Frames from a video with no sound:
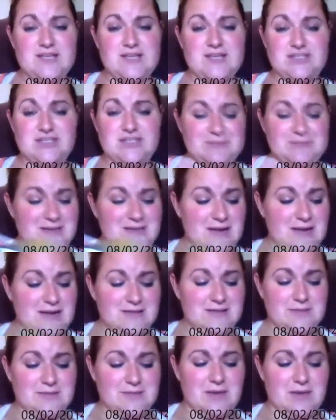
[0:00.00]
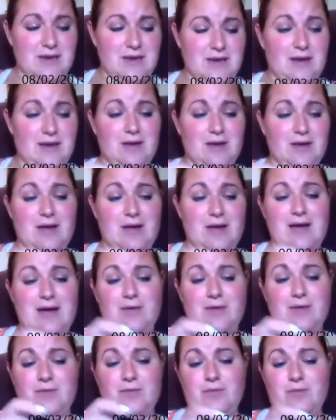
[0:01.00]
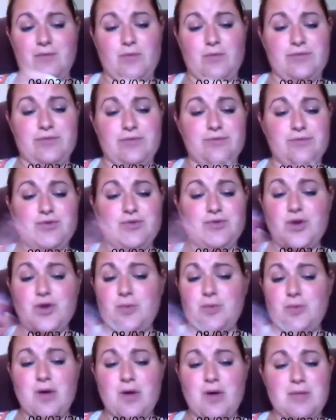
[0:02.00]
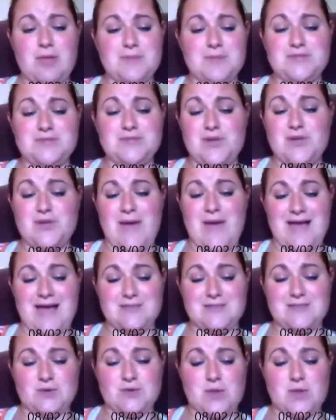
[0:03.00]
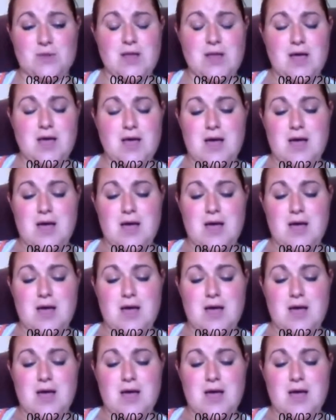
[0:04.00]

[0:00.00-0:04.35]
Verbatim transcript: They shipped it out to me with no problems, no hassle.